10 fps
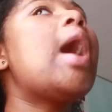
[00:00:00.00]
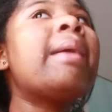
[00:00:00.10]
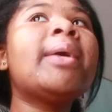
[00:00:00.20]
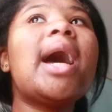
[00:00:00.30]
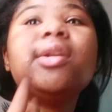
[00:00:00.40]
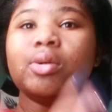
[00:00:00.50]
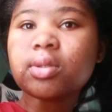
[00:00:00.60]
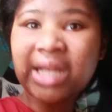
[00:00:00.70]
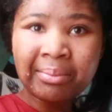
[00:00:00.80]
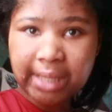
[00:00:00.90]
i mean i do
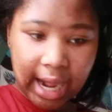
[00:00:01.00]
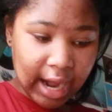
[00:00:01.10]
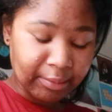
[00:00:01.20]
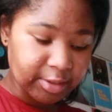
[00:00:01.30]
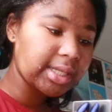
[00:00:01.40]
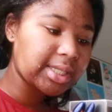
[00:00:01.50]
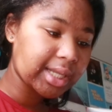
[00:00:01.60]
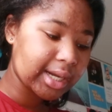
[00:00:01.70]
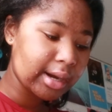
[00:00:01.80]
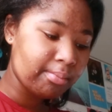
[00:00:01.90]
sometimes it's
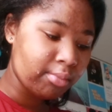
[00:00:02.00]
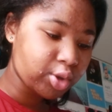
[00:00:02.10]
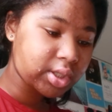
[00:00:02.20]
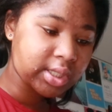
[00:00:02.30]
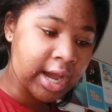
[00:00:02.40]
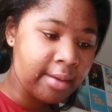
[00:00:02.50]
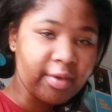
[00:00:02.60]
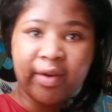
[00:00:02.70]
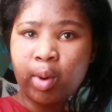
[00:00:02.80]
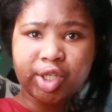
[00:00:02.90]
like most of the time
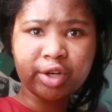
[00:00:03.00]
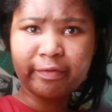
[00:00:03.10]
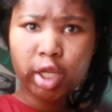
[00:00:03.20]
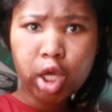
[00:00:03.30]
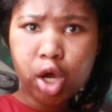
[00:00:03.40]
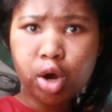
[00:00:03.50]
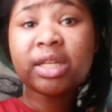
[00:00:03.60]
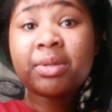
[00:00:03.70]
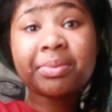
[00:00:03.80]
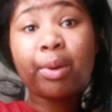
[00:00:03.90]
if i'm watching a video
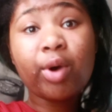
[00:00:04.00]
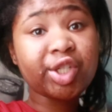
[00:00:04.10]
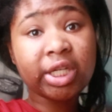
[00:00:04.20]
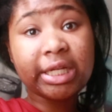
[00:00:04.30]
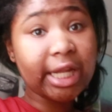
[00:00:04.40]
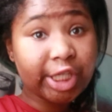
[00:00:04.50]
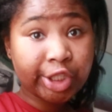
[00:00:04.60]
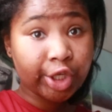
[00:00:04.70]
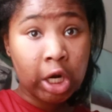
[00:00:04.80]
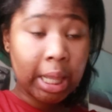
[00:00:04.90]
sometimes i'm watching a
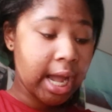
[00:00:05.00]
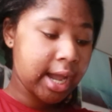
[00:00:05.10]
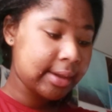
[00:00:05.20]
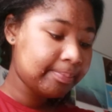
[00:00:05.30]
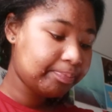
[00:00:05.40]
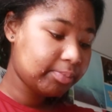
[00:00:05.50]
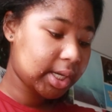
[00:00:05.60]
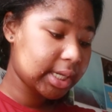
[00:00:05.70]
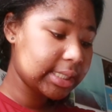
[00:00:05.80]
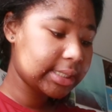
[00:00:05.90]
lecture online
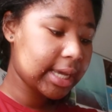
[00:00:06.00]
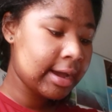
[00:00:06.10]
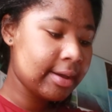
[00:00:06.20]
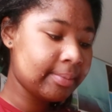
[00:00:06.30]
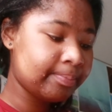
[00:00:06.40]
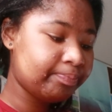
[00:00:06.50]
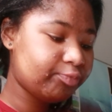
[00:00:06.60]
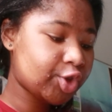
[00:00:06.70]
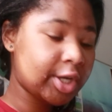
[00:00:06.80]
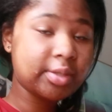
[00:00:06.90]
because i'm
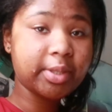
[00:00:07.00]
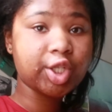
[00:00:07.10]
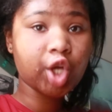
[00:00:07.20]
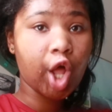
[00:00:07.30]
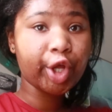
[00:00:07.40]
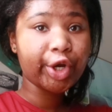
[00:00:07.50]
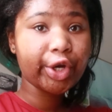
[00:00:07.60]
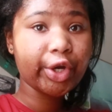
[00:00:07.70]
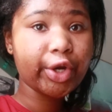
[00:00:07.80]
trying to be a scholar